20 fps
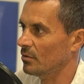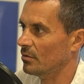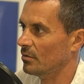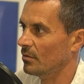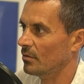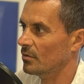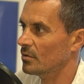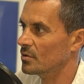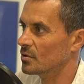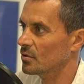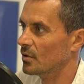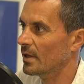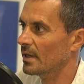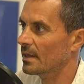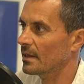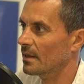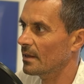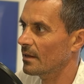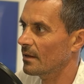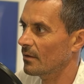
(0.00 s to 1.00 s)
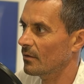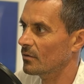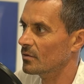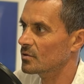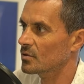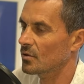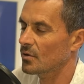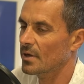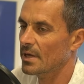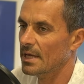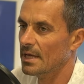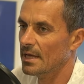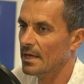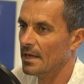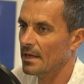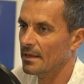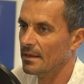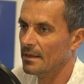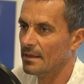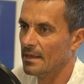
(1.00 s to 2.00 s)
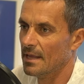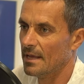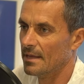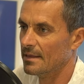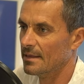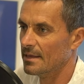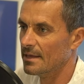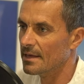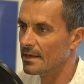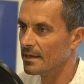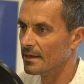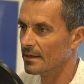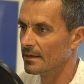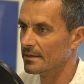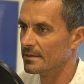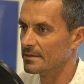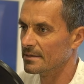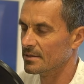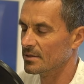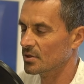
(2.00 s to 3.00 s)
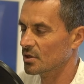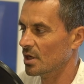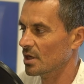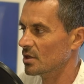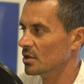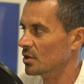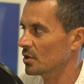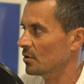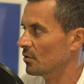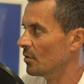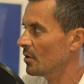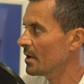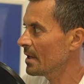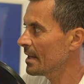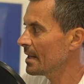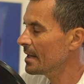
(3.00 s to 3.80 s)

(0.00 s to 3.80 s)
Mm-hmm. Also, Caffeine, it, also it, a tea is changing yeah. you.